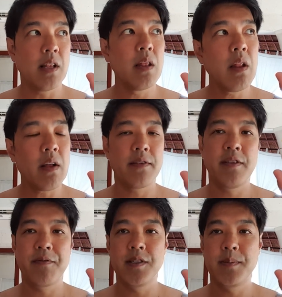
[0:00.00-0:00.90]
lot of
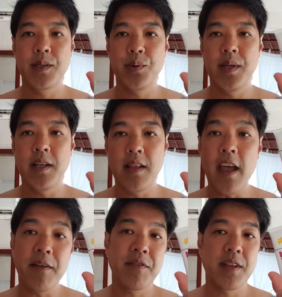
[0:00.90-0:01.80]
difference between an
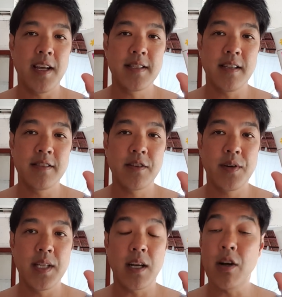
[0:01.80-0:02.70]
everyday sunscreen,